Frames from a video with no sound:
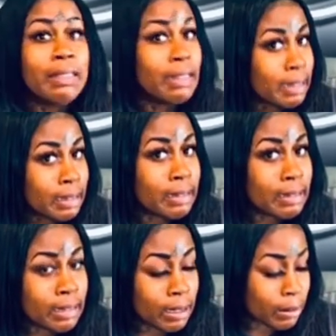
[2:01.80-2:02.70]
then,
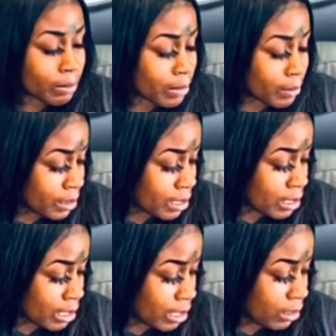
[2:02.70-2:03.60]
let me
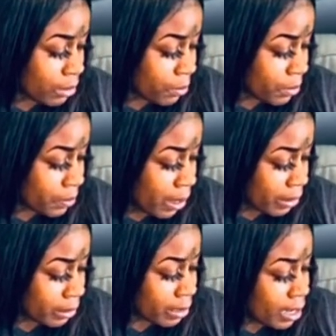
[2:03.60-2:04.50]
just tell you a little bit about
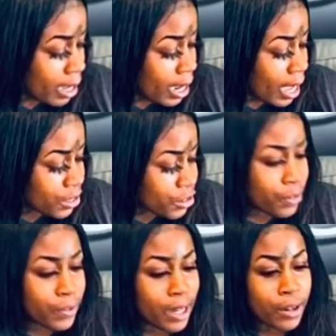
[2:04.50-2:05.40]
it. I
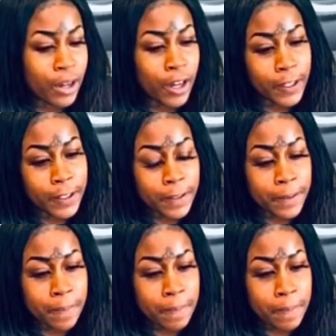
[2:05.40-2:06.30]
shuffle out cards,
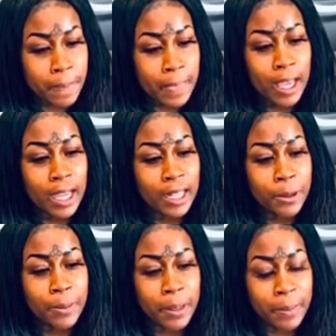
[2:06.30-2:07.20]
a little
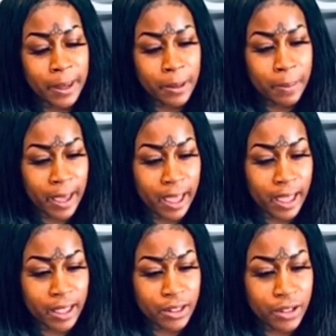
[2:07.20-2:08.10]
bit about the
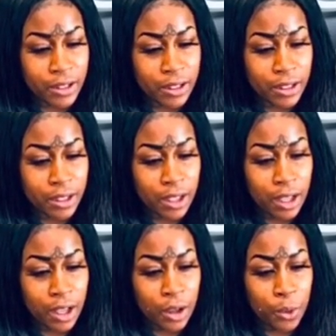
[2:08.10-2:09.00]
past,
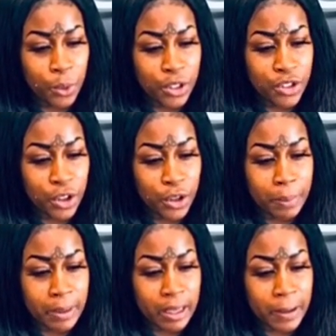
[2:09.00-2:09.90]
which could
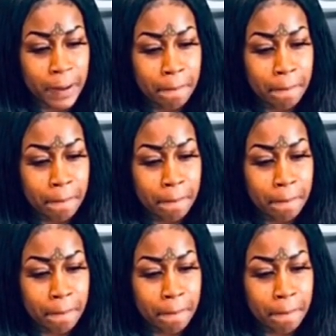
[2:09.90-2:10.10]
be